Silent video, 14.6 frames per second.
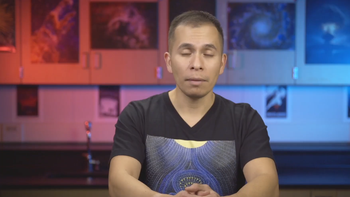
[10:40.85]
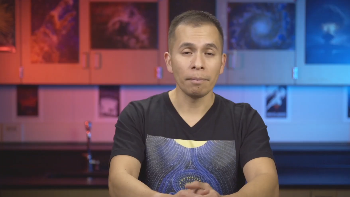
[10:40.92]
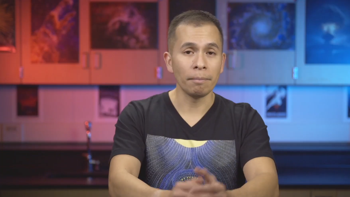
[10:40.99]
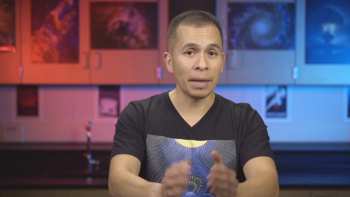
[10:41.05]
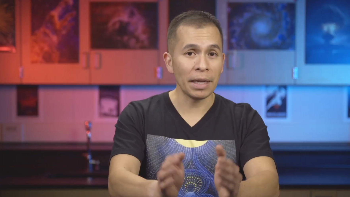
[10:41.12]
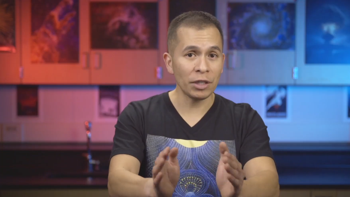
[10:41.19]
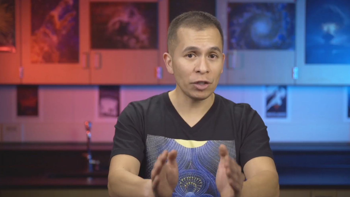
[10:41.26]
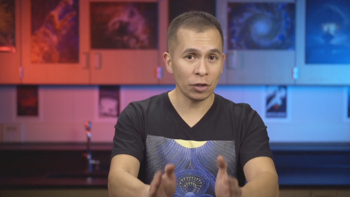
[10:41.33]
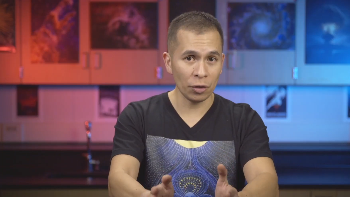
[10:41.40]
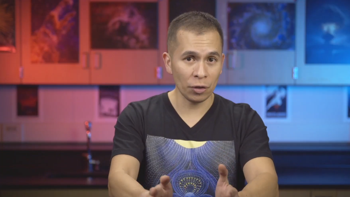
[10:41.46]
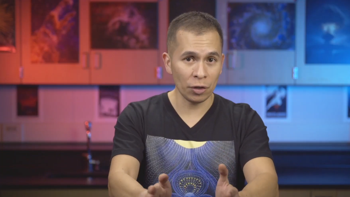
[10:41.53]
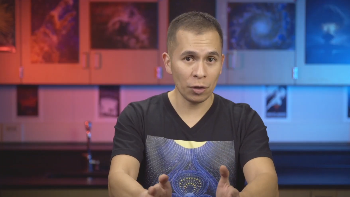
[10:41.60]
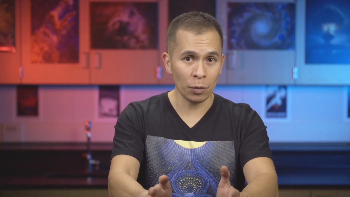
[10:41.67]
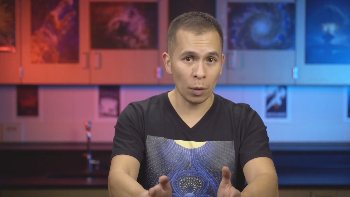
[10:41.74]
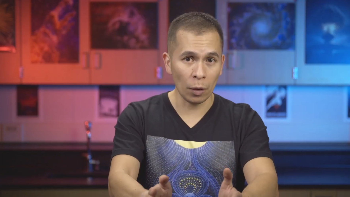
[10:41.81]
Make sure
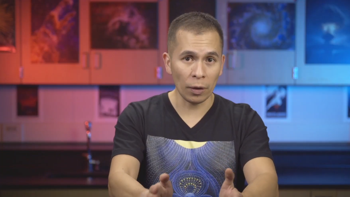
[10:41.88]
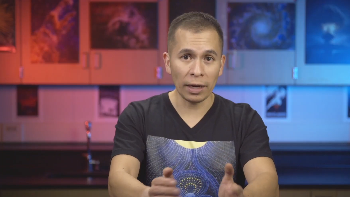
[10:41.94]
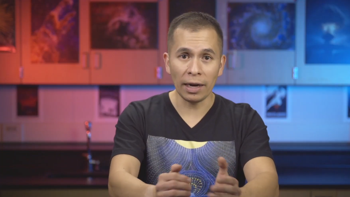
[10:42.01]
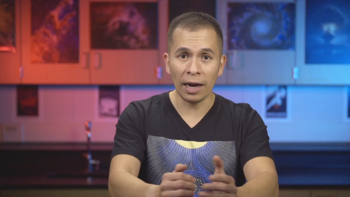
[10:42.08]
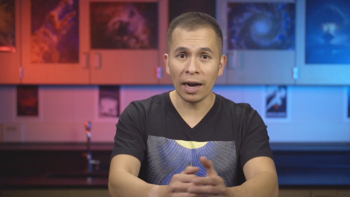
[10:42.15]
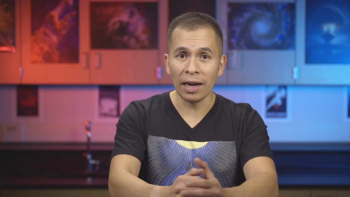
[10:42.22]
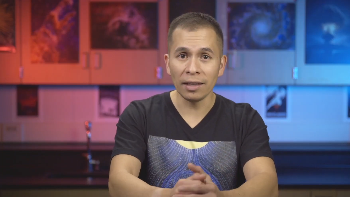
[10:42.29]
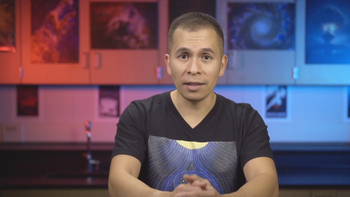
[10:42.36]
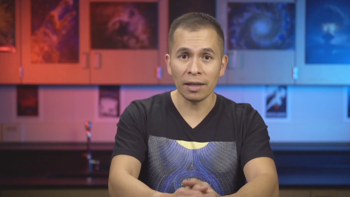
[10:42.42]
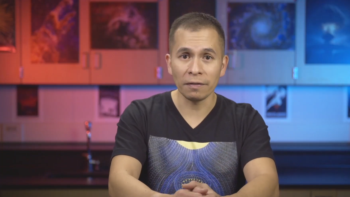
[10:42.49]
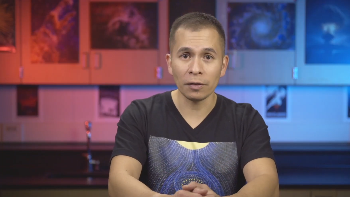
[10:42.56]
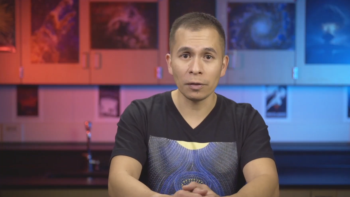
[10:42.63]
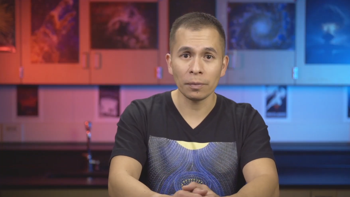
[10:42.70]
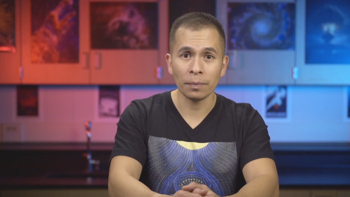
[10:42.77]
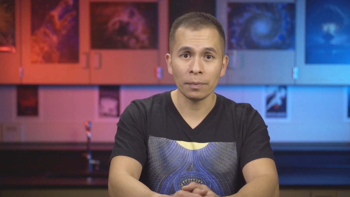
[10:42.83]
you are at eye level.